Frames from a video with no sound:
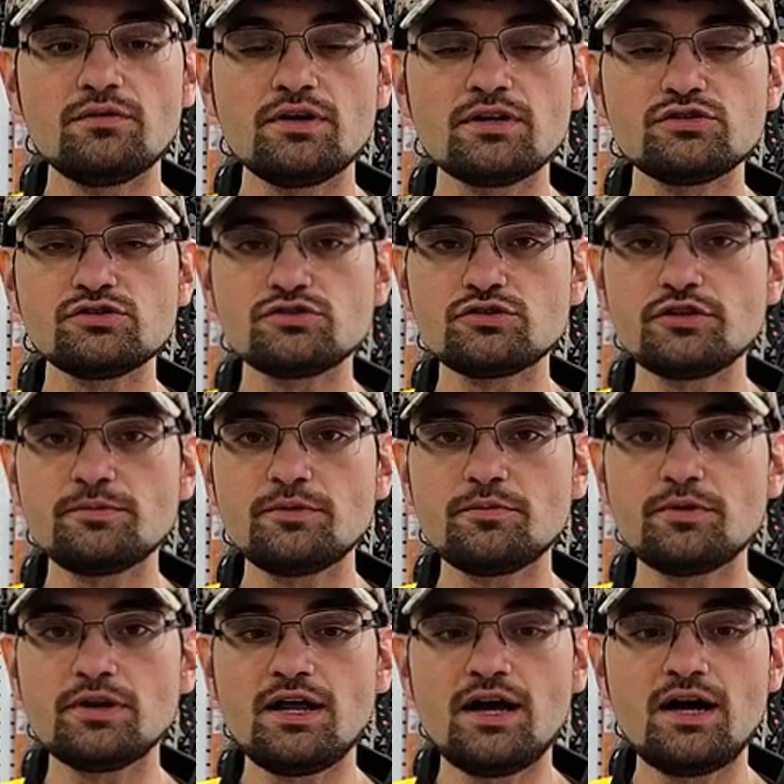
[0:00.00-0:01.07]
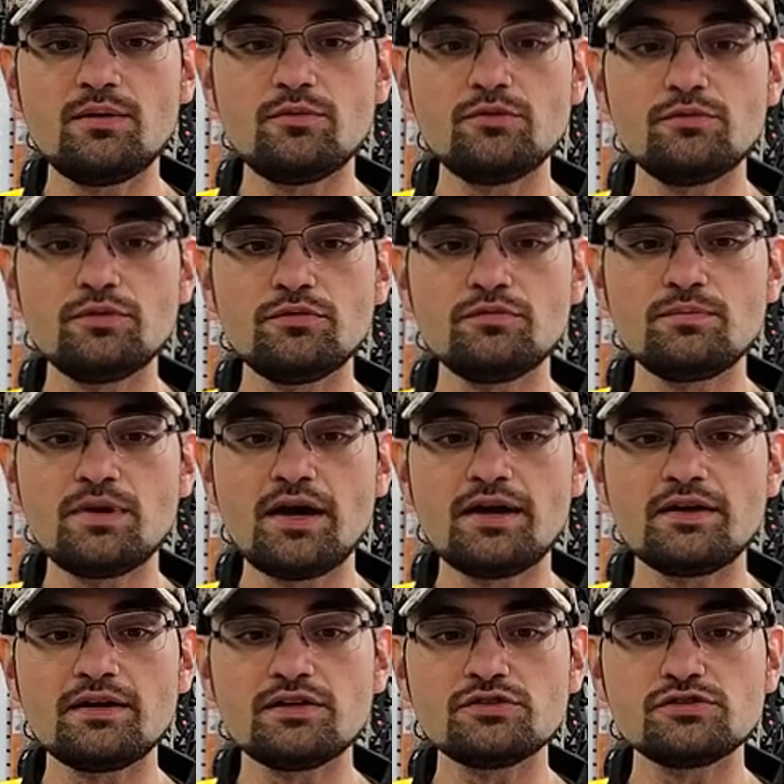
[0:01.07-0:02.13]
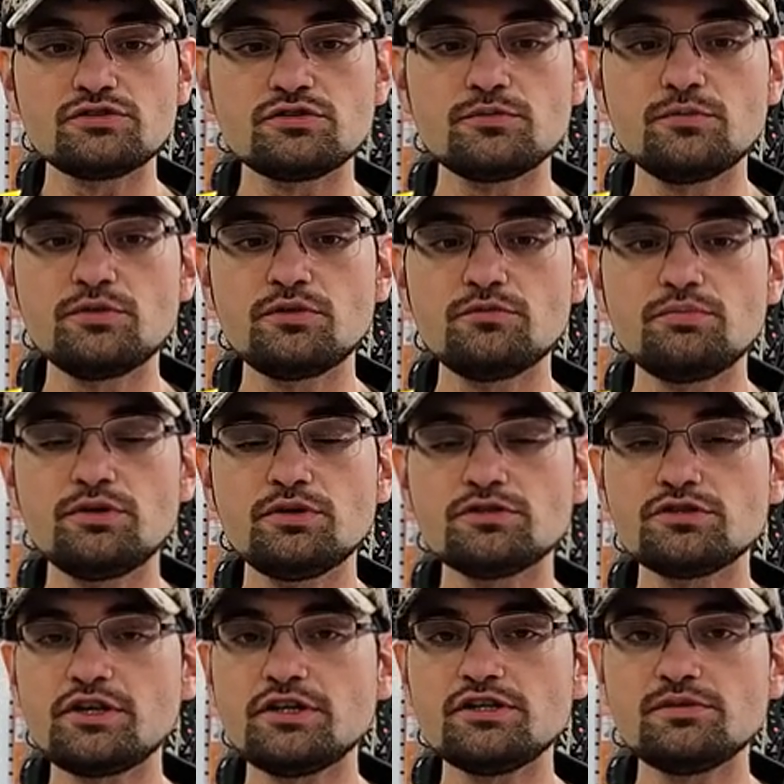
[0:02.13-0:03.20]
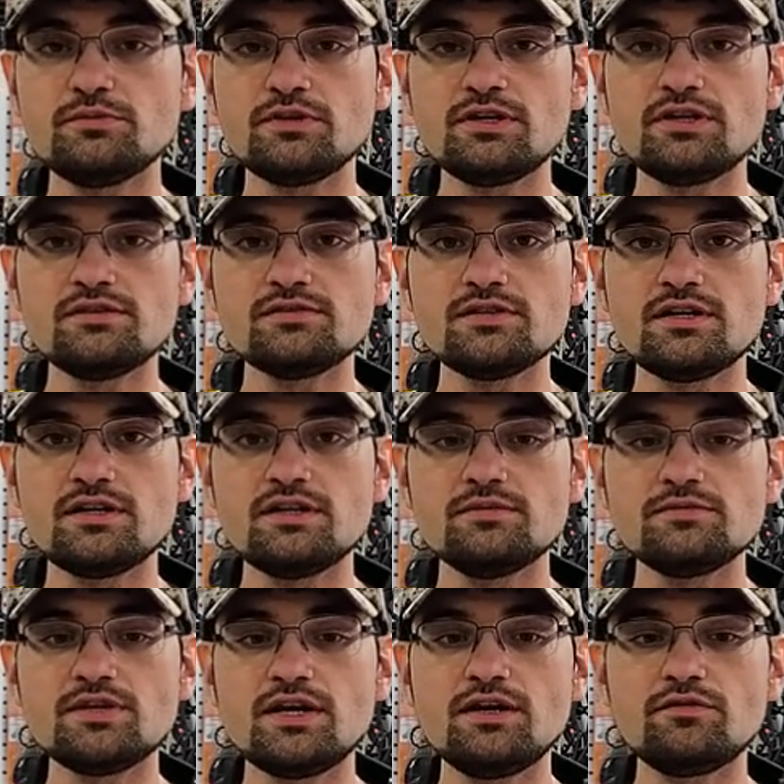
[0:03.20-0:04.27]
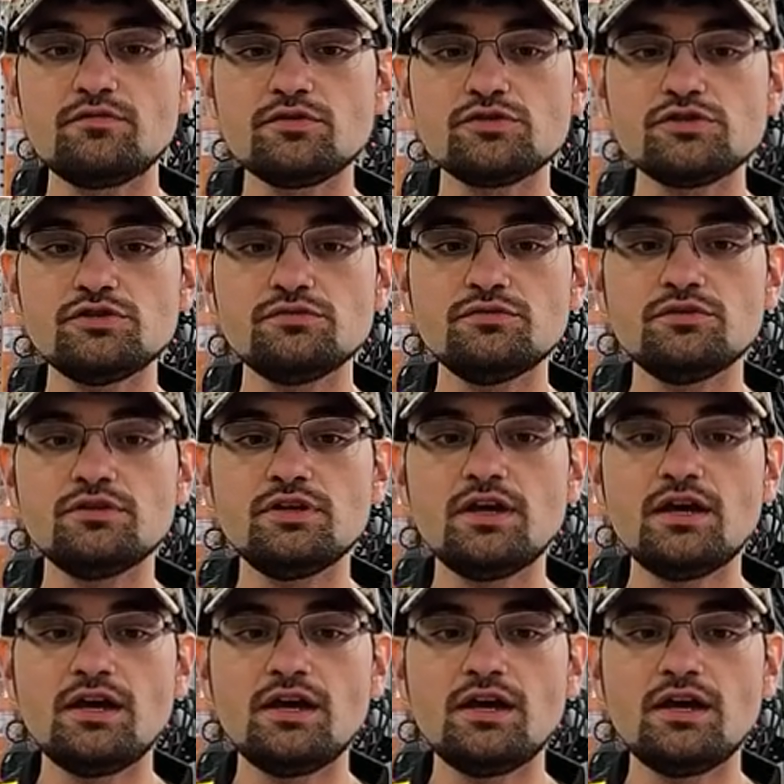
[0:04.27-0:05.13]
extremely reliable. We've got extremely good penetration with these setups, and for shooting